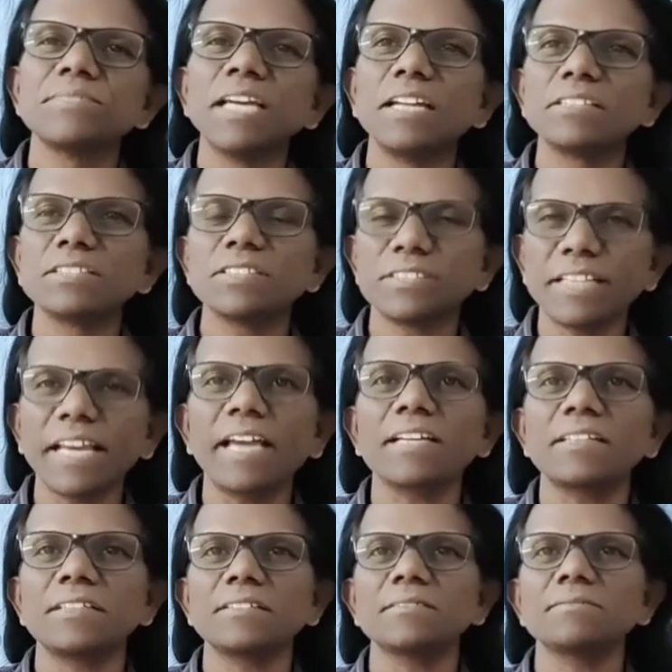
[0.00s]
aeration
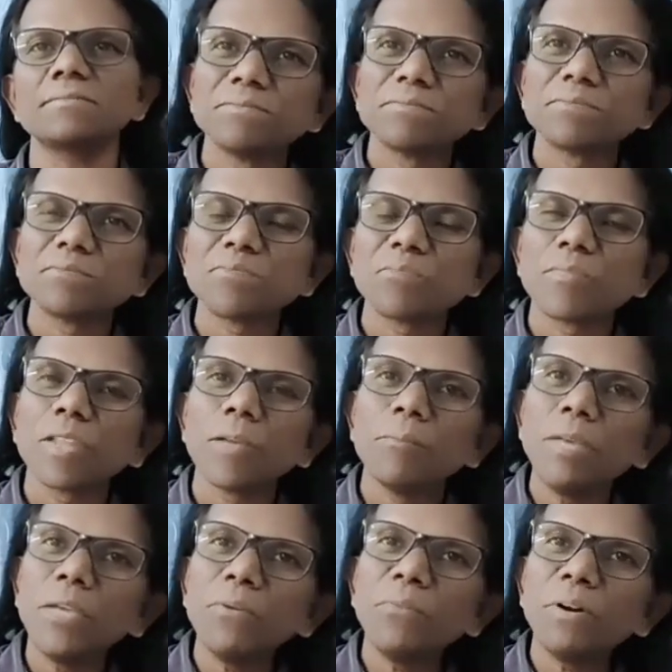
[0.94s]
tank.
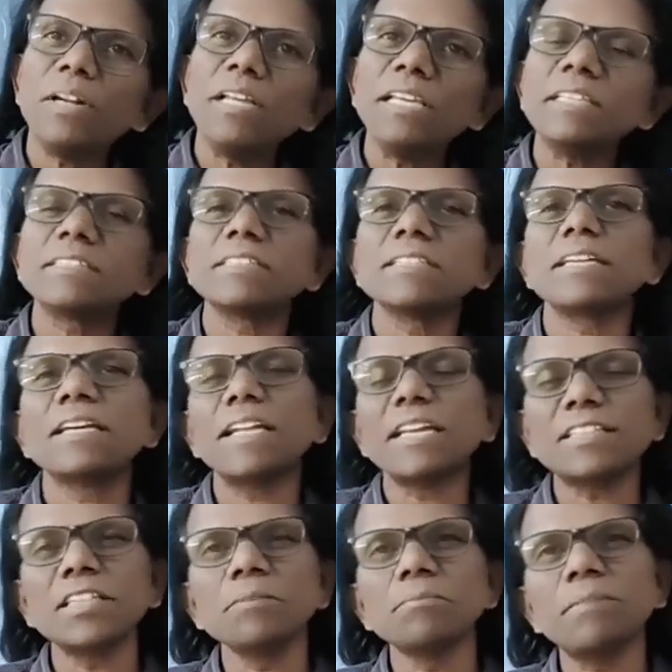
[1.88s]
BOD is
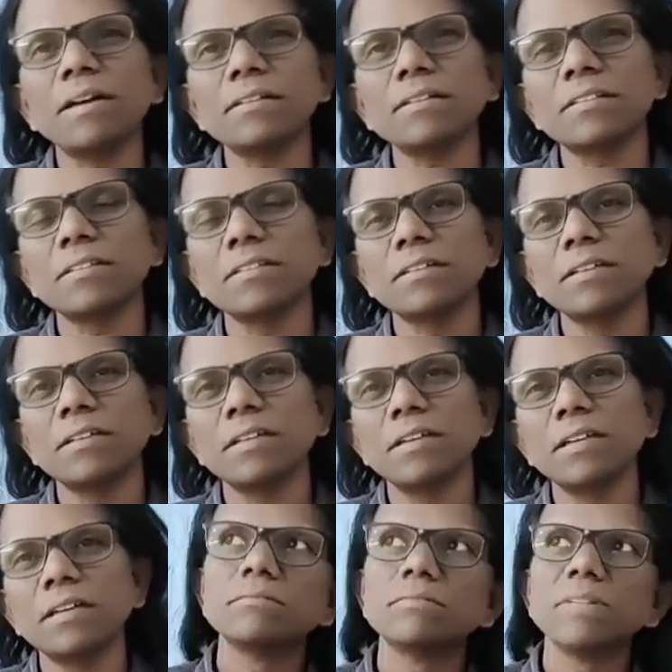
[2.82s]
nothing but
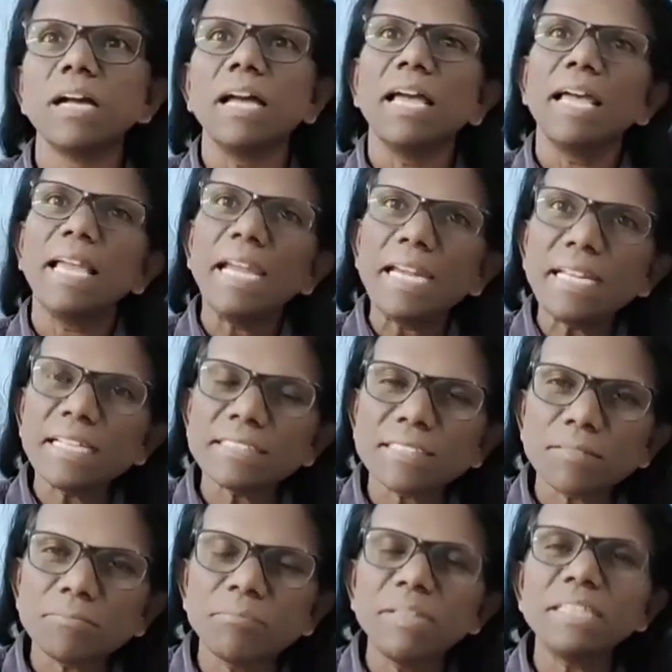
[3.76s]
it is
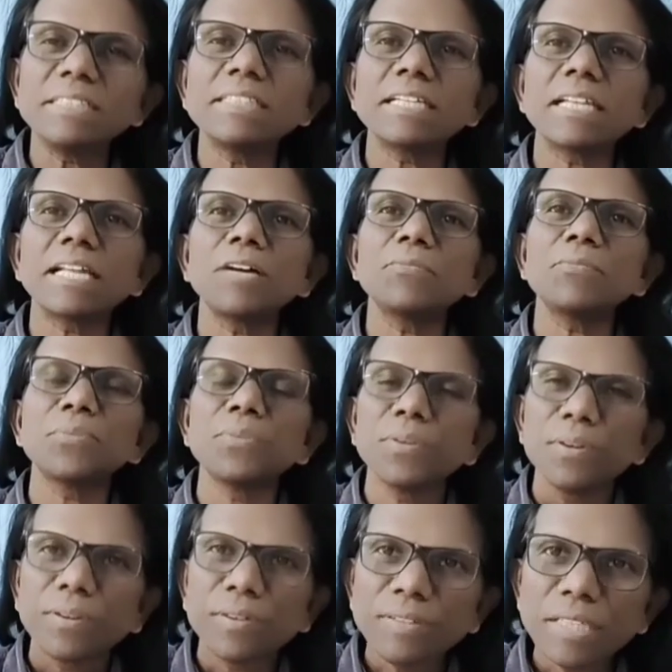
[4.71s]
the measure of
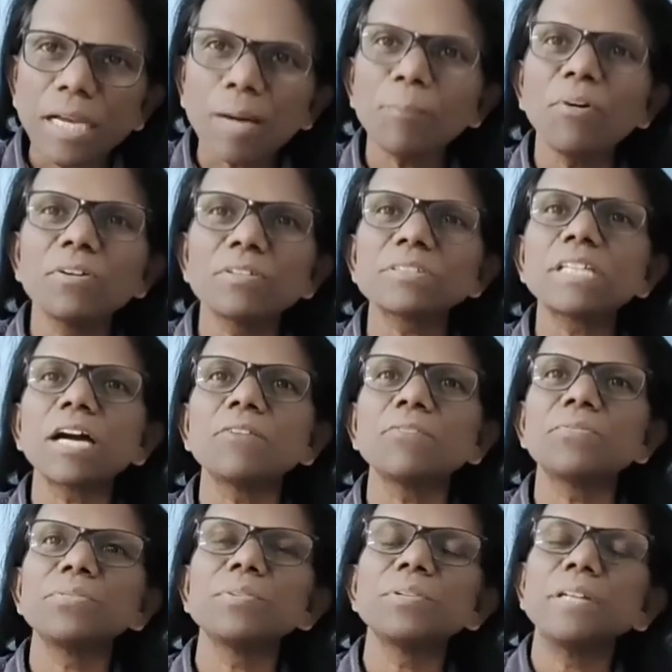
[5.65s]
amount
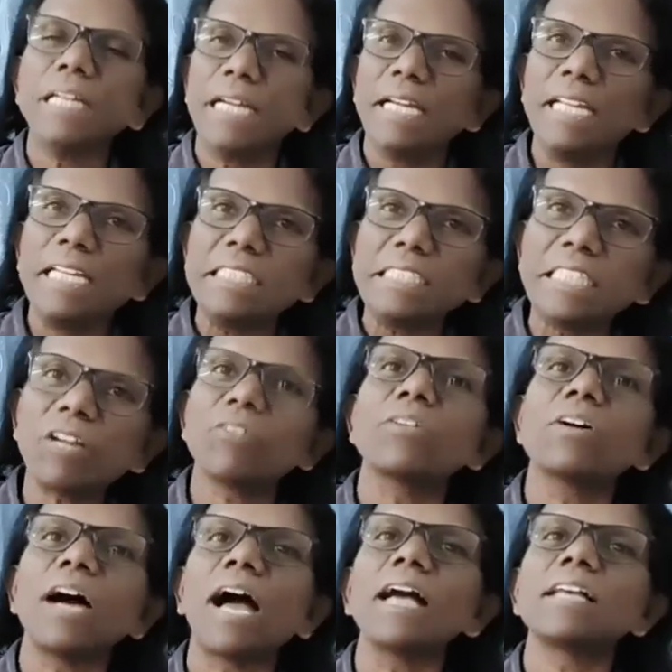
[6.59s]
of
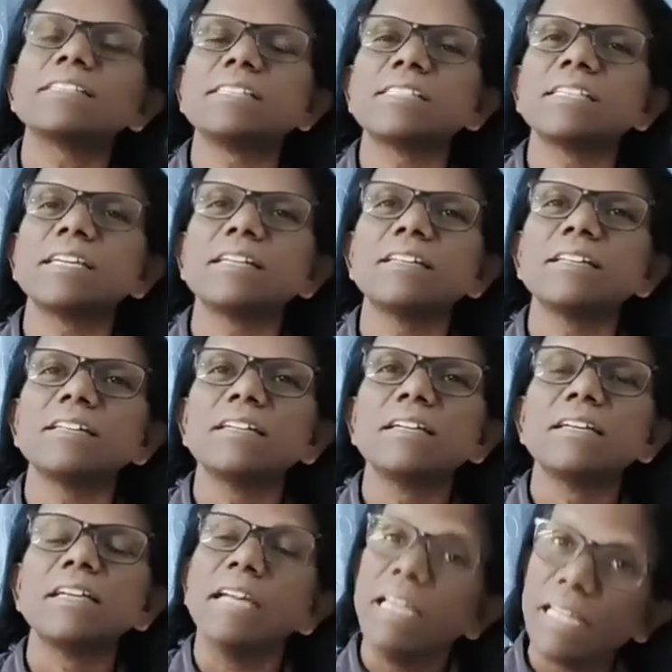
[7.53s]
dissolved oxygen
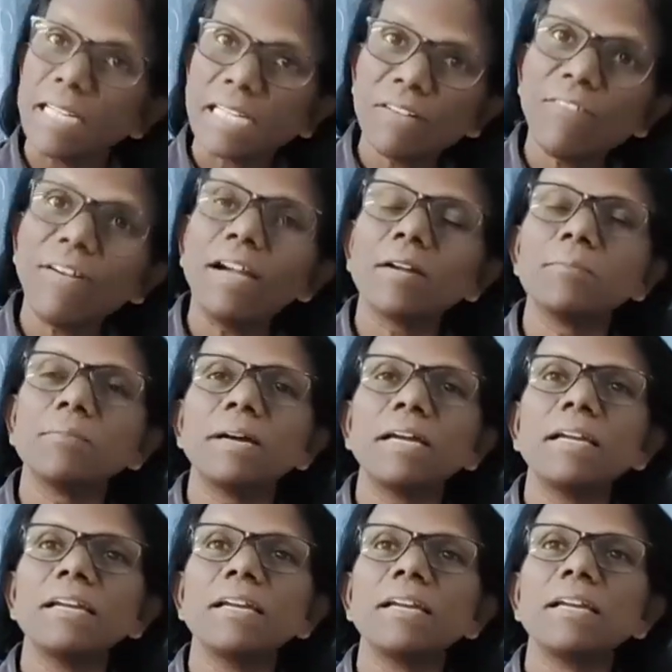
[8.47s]
required
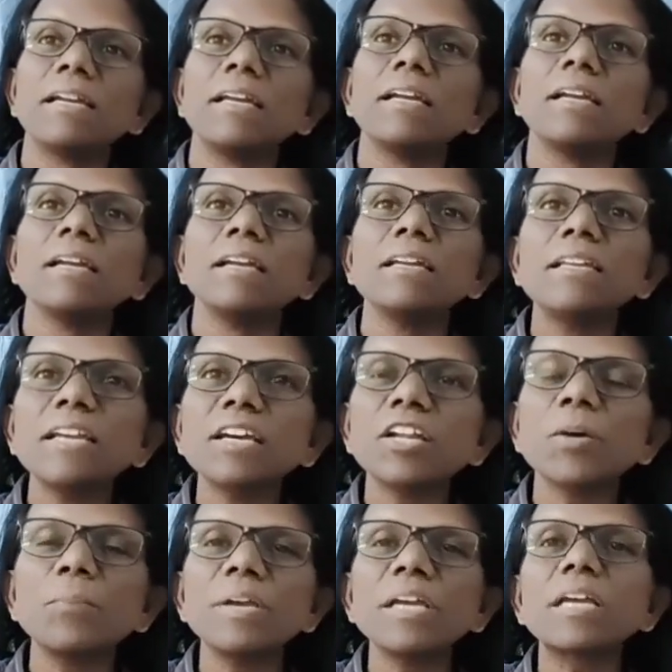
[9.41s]
by
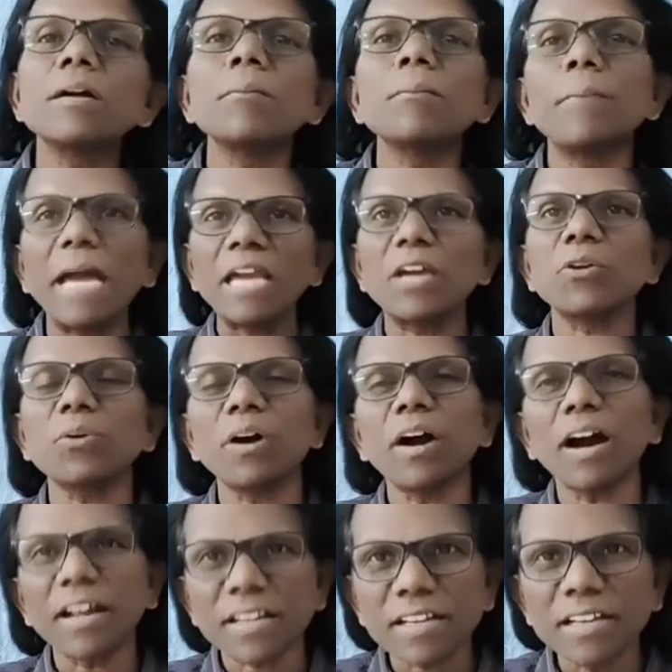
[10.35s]
aerobic
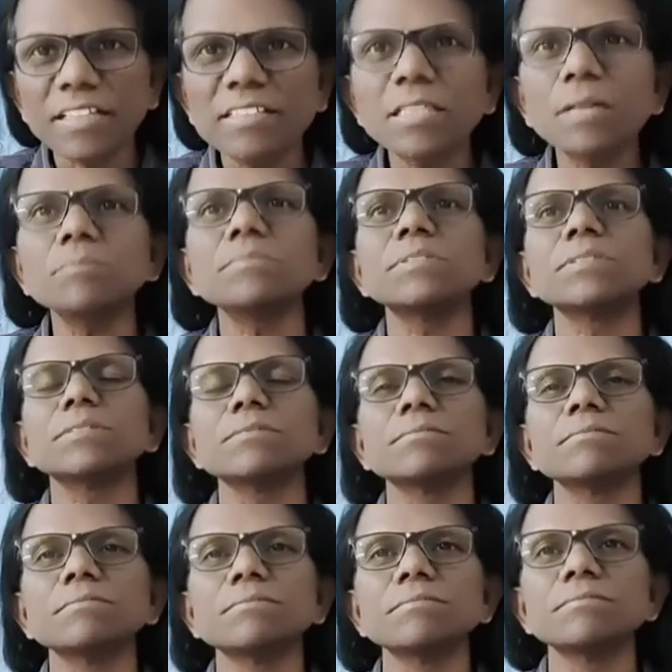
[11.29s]
microorganisms
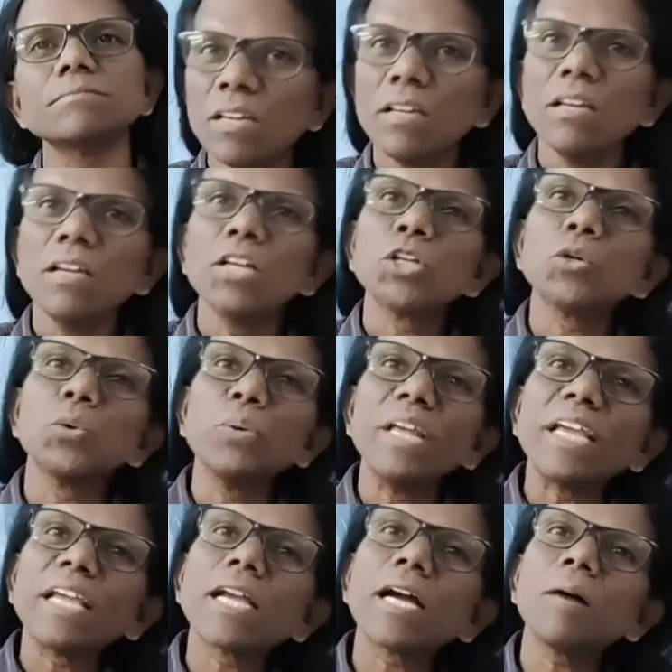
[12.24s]
to
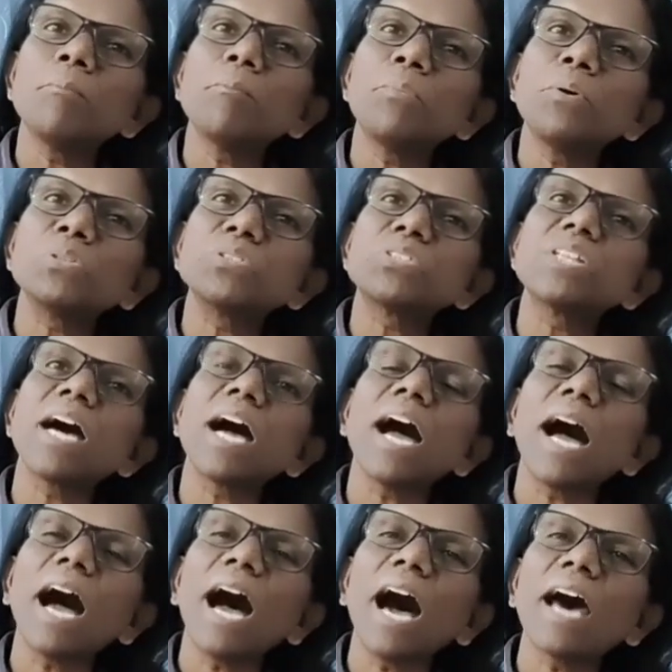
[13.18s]
decompose
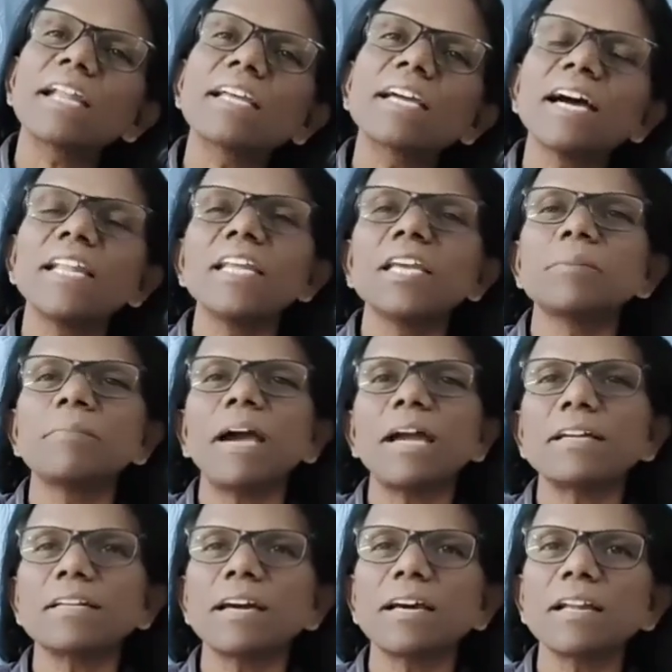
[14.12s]
the organic
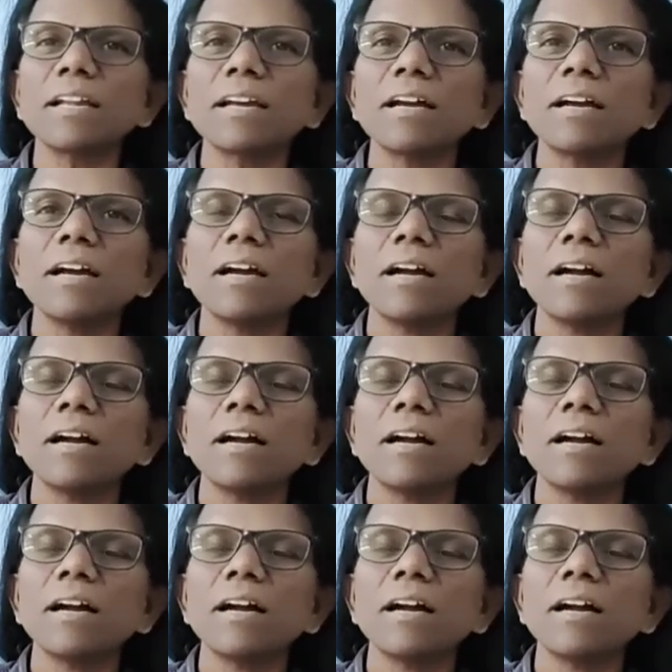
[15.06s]
matter